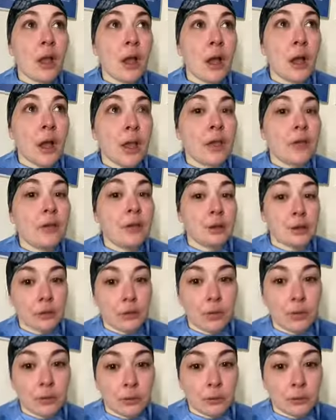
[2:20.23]
I
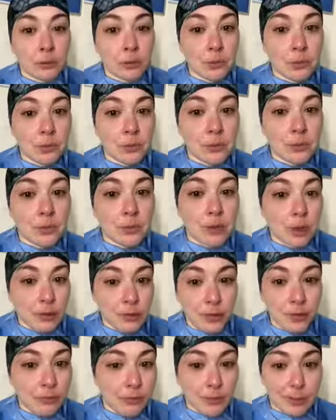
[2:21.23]
know
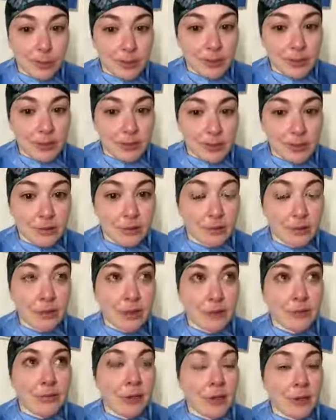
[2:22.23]
not everybody's gonna
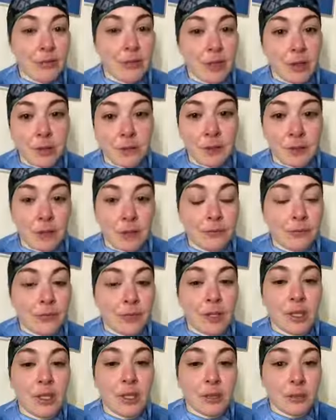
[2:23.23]
live. I'm not that
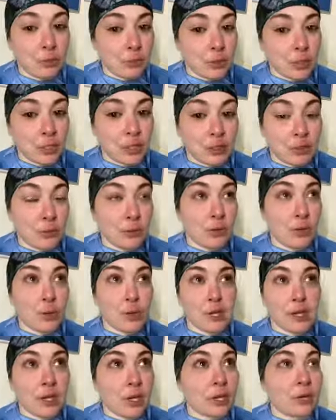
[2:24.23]
fucking green
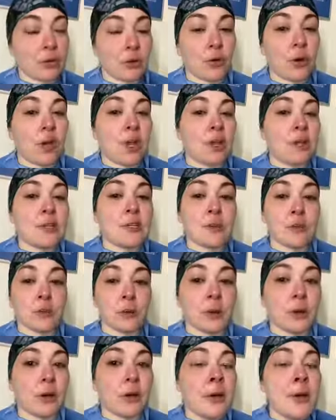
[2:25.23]
or ignorant
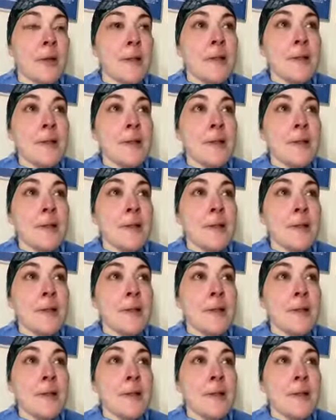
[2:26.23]
or,